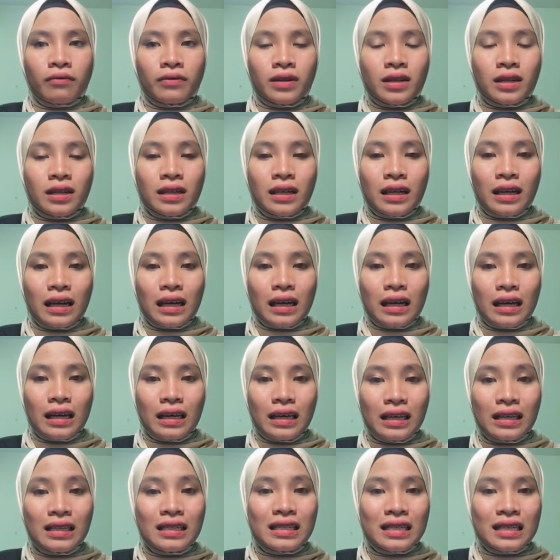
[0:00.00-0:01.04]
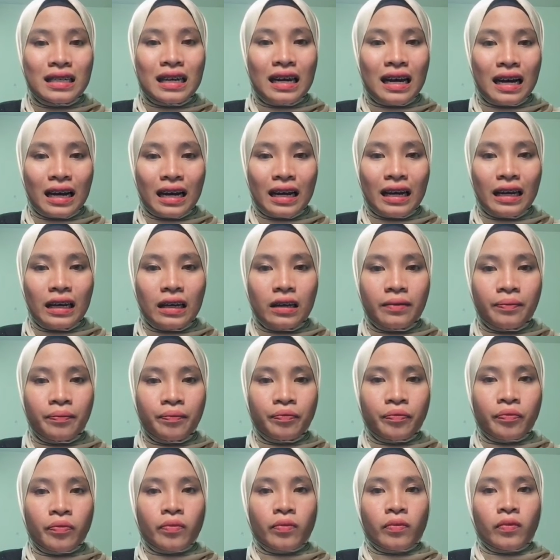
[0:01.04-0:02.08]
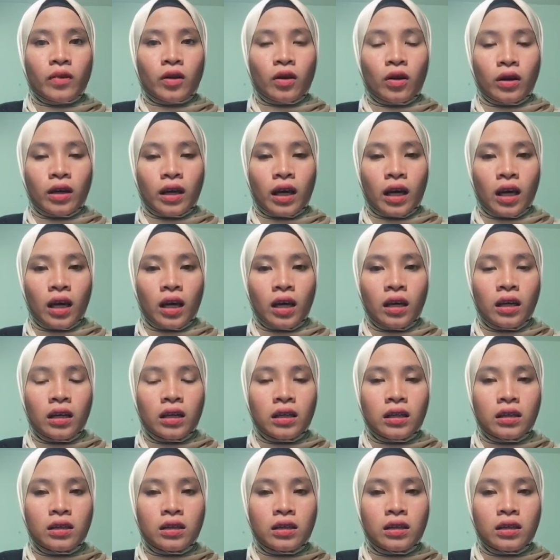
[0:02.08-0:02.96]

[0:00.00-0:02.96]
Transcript: the in the light. Okay,